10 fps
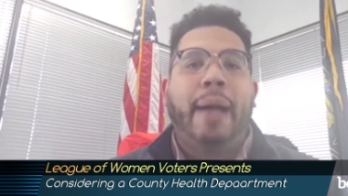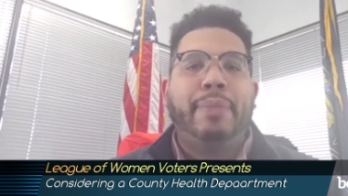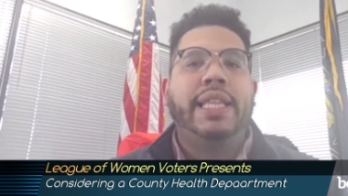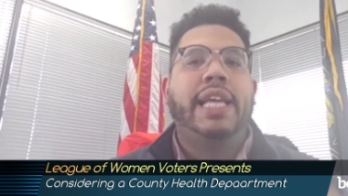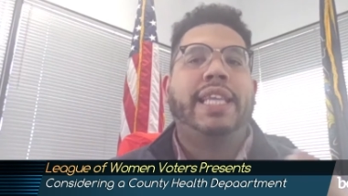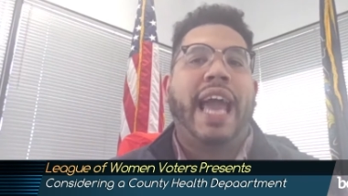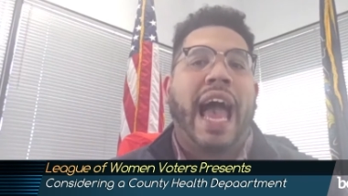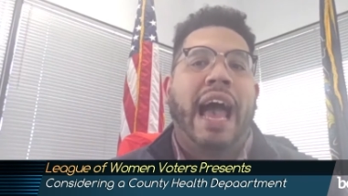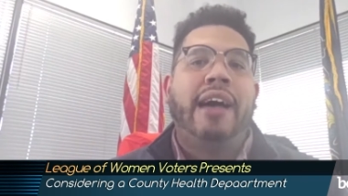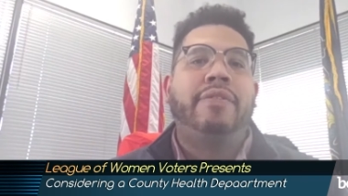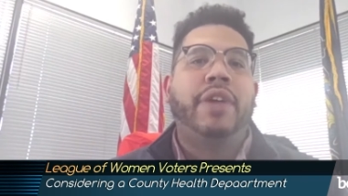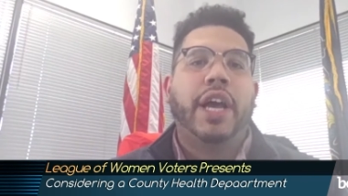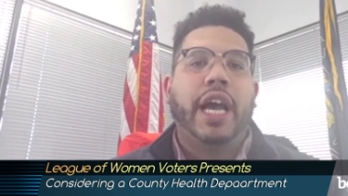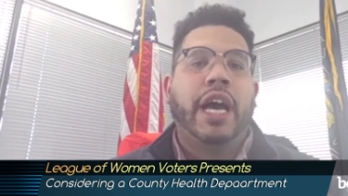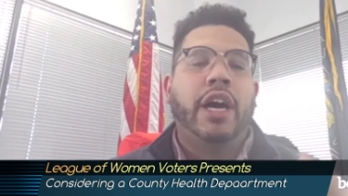happy that they have
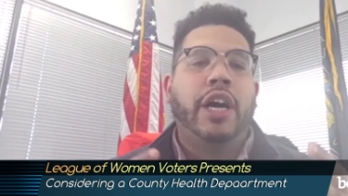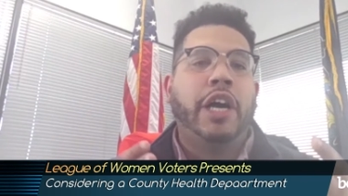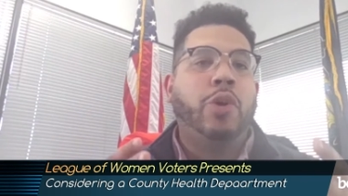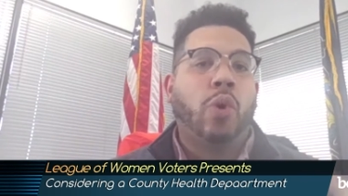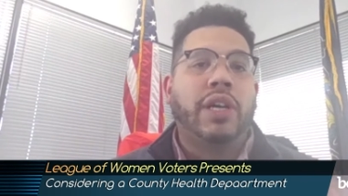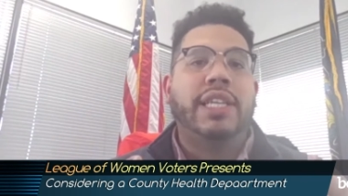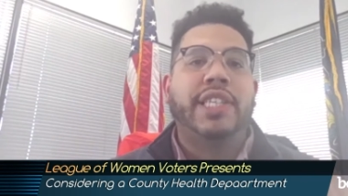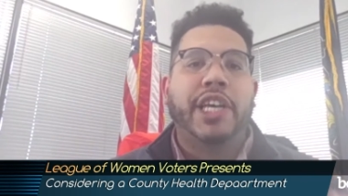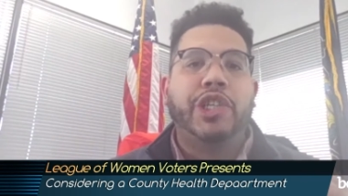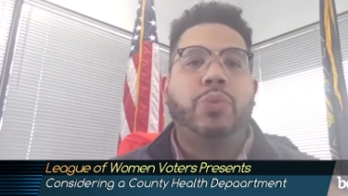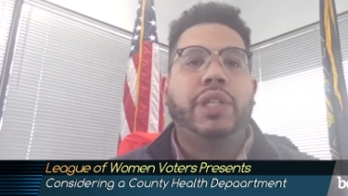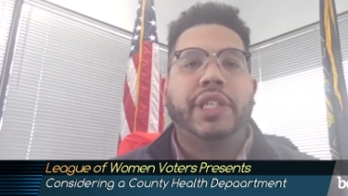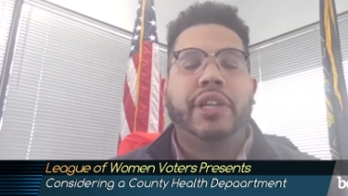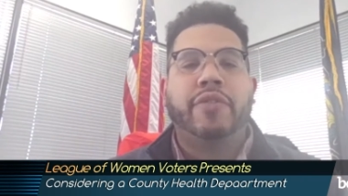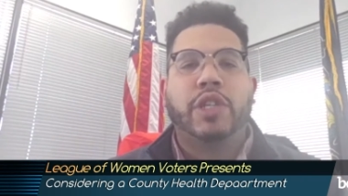uh, an organization
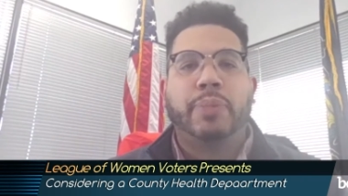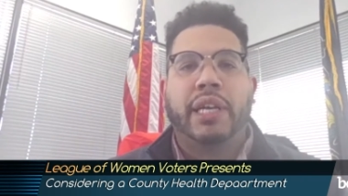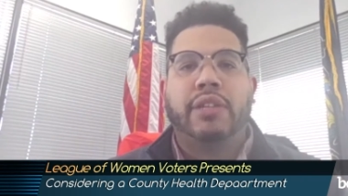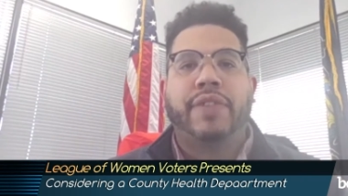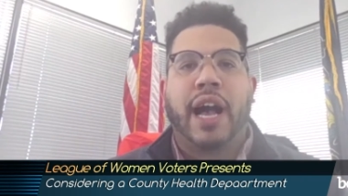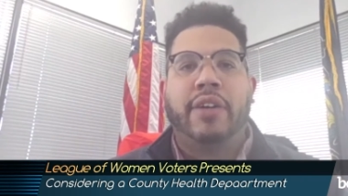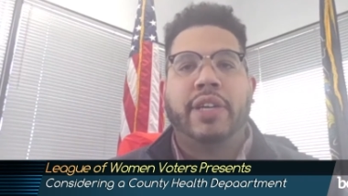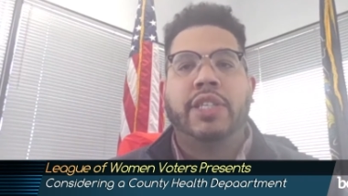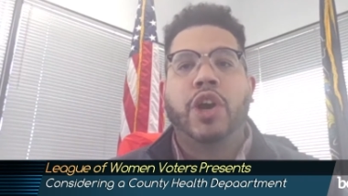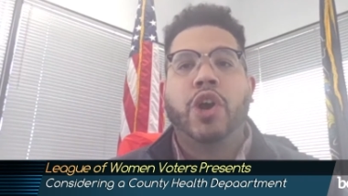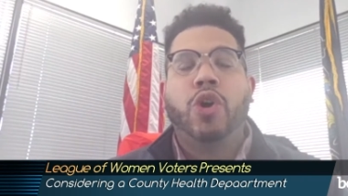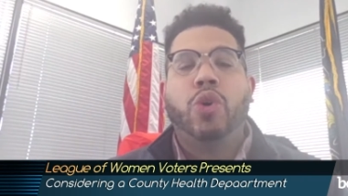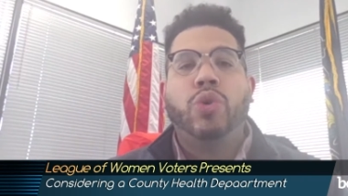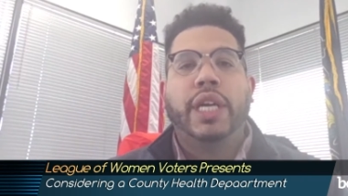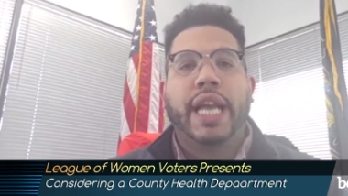within their respective counties
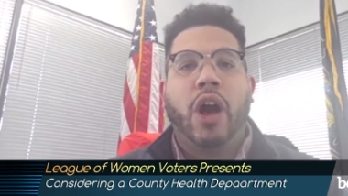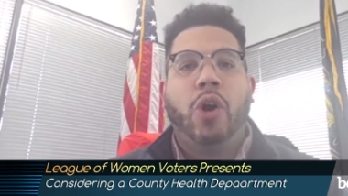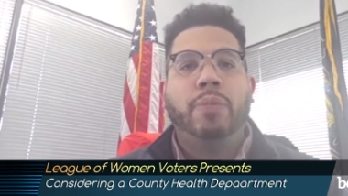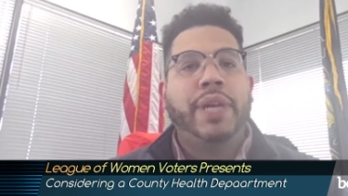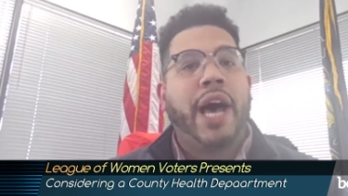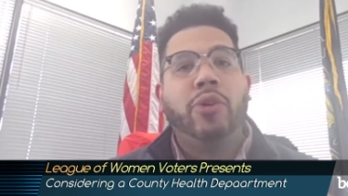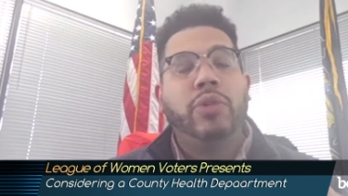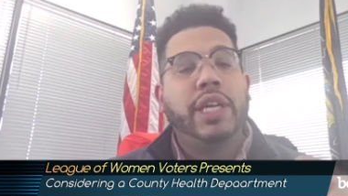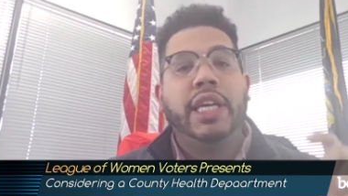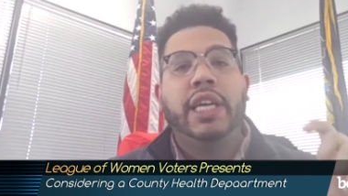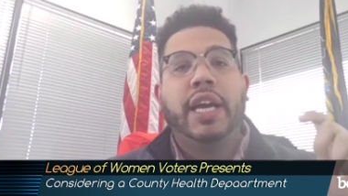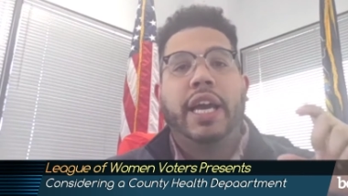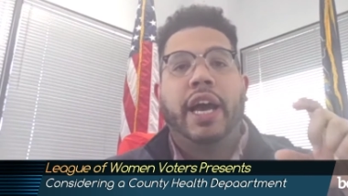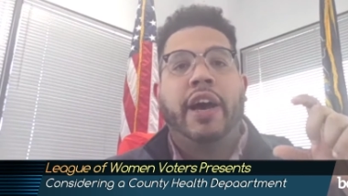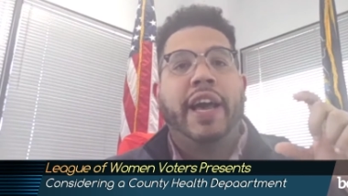who can help not only
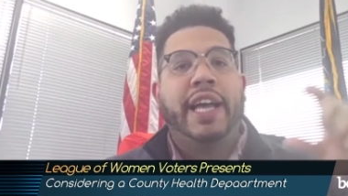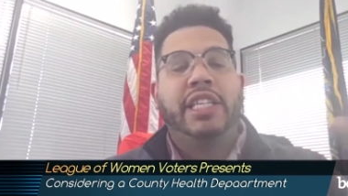uh,